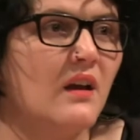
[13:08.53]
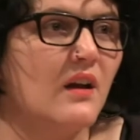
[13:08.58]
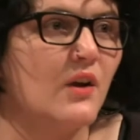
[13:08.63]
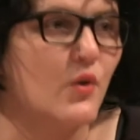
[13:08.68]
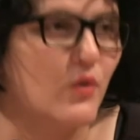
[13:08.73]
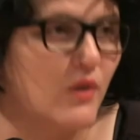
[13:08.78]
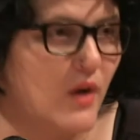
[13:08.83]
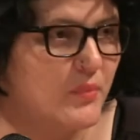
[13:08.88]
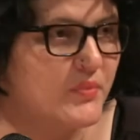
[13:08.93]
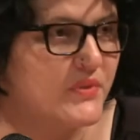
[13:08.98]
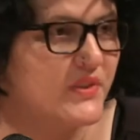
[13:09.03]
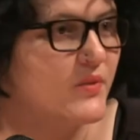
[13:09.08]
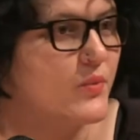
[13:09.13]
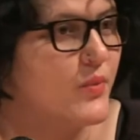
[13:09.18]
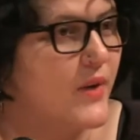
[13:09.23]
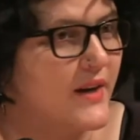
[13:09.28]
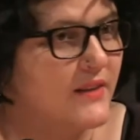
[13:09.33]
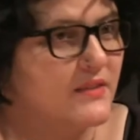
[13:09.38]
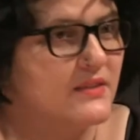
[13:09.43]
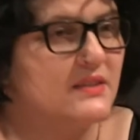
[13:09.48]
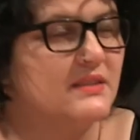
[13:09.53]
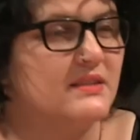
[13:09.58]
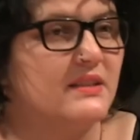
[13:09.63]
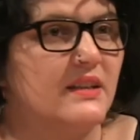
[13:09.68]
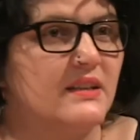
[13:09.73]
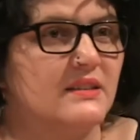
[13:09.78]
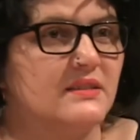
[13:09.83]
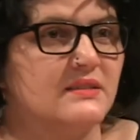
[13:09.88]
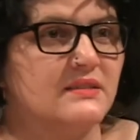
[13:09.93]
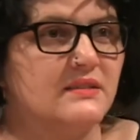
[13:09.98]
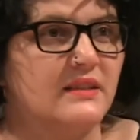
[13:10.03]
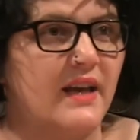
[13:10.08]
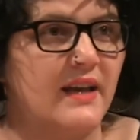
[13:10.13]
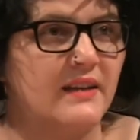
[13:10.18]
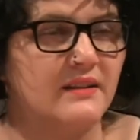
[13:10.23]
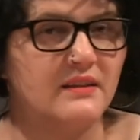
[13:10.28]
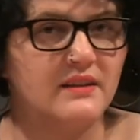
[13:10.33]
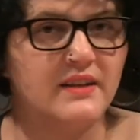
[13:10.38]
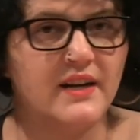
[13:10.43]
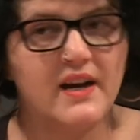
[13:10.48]
corruptive practices,
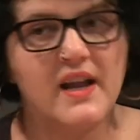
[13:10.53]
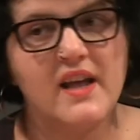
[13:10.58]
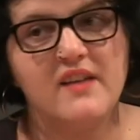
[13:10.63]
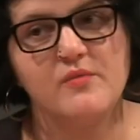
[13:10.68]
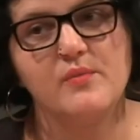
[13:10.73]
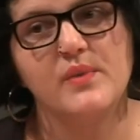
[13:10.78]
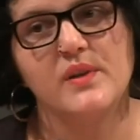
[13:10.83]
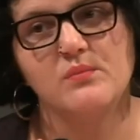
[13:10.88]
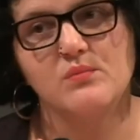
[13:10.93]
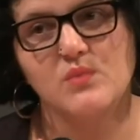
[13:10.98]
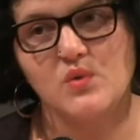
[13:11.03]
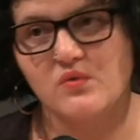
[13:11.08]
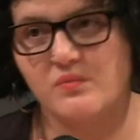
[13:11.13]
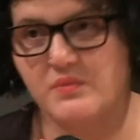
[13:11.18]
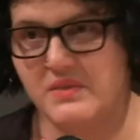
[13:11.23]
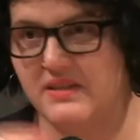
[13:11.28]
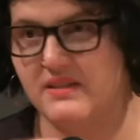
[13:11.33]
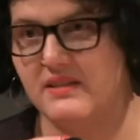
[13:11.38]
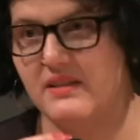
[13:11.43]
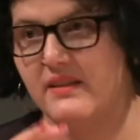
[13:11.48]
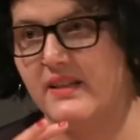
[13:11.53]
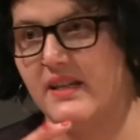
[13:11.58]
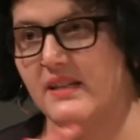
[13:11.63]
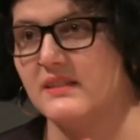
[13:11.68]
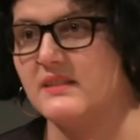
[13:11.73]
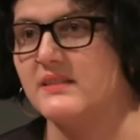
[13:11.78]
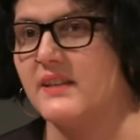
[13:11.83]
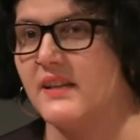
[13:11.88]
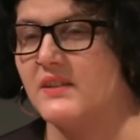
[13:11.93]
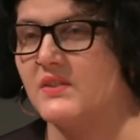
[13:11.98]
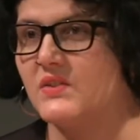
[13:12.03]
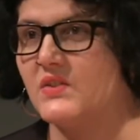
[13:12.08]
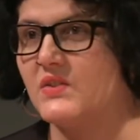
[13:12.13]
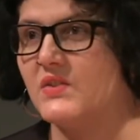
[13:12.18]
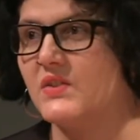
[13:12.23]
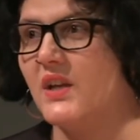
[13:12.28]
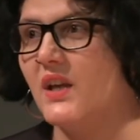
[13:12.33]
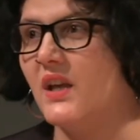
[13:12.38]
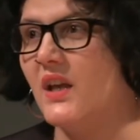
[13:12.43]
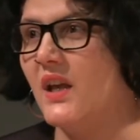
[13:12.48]
and there have been movements in that
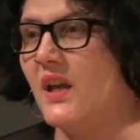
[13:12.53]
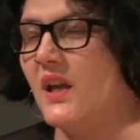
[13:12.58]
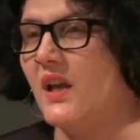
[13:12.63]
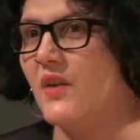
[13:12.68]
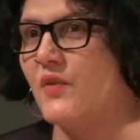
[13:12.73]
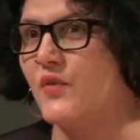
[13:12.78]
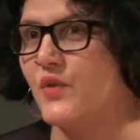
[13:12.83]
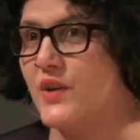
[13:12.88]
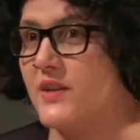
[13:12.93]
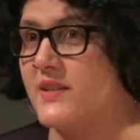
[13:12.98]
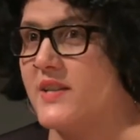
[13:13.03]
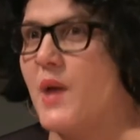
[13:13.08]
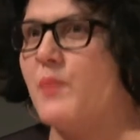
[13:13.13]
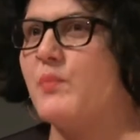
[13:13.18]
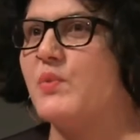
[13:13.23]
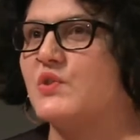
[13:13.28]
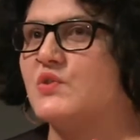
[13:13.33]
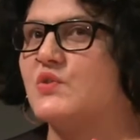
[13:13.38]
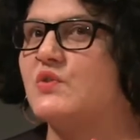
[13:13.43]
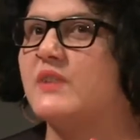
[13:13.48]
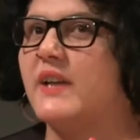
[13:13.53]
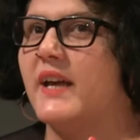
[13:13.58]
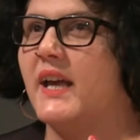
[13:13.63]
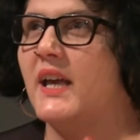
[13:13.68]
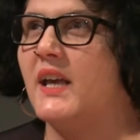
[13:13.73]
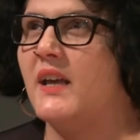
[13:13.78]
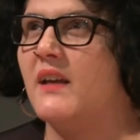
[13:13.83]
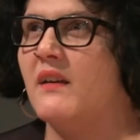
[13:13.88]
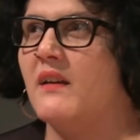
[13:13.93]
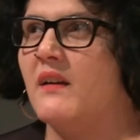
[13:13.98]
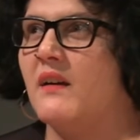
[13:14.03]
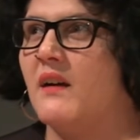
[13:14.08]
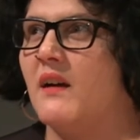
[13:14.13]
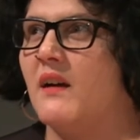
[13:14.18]
sense. For example, today,